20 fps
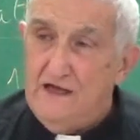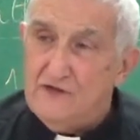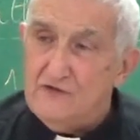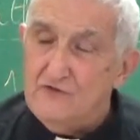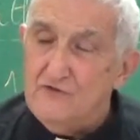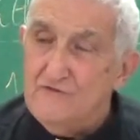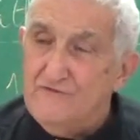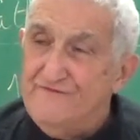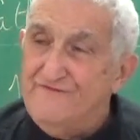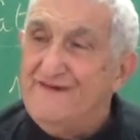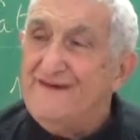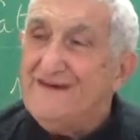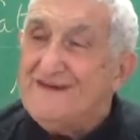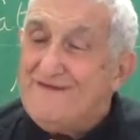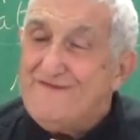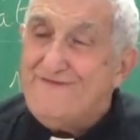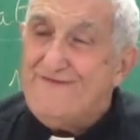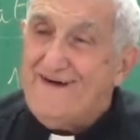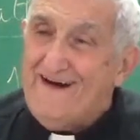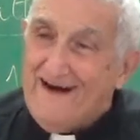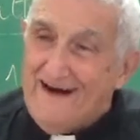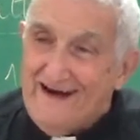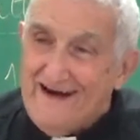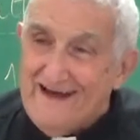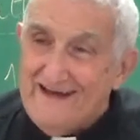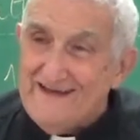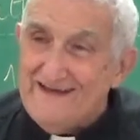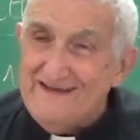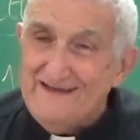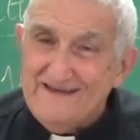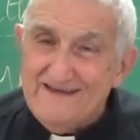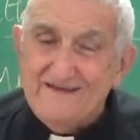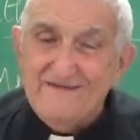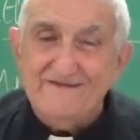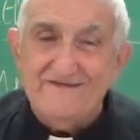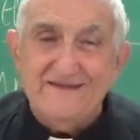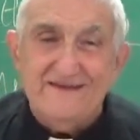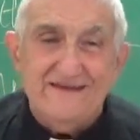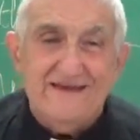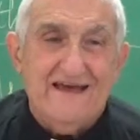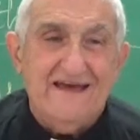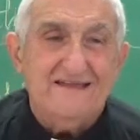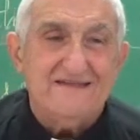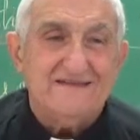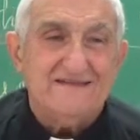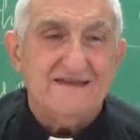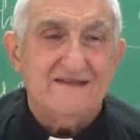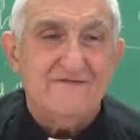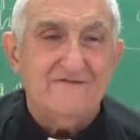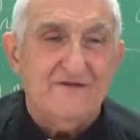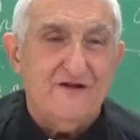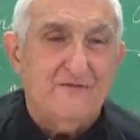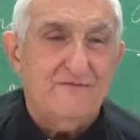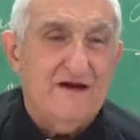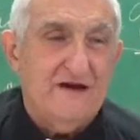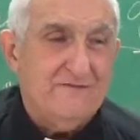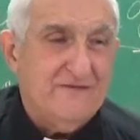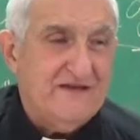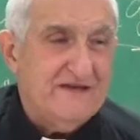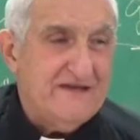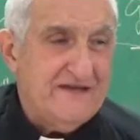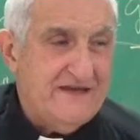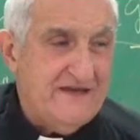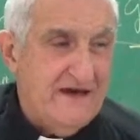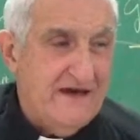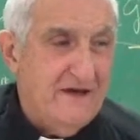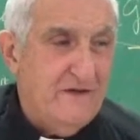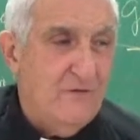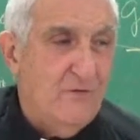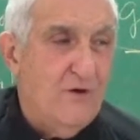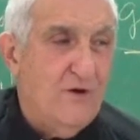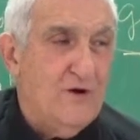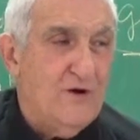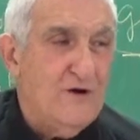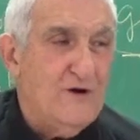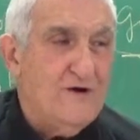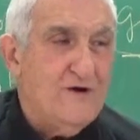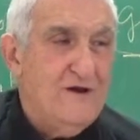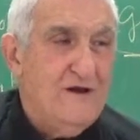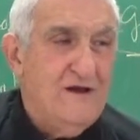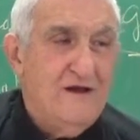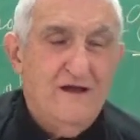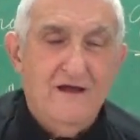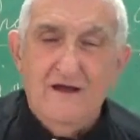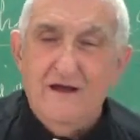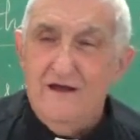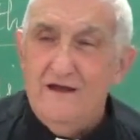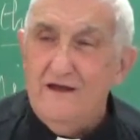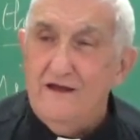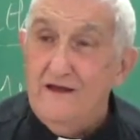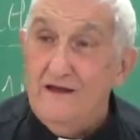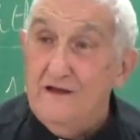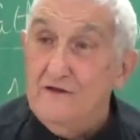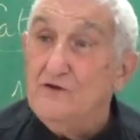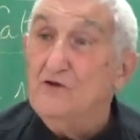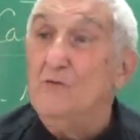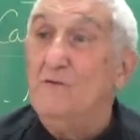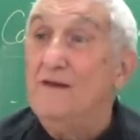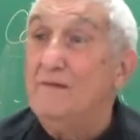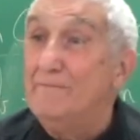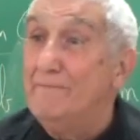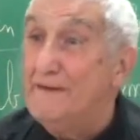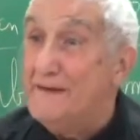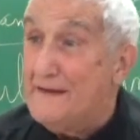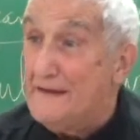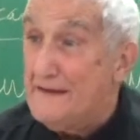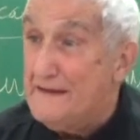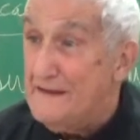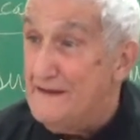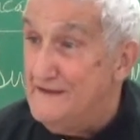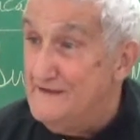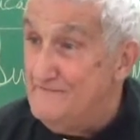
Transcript: to verify if the Indians from America were human beings.